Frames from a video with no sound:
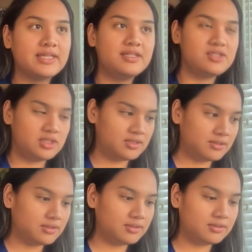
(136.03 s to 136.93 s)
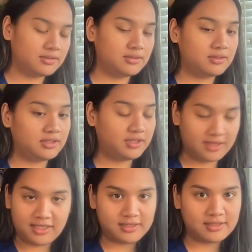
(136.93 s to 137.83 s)
so good
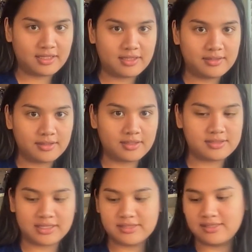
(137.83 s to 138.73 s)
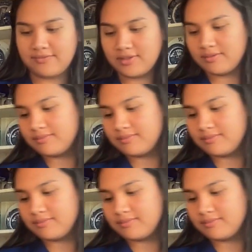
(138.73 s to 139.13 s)
thing I didn't get a size 7.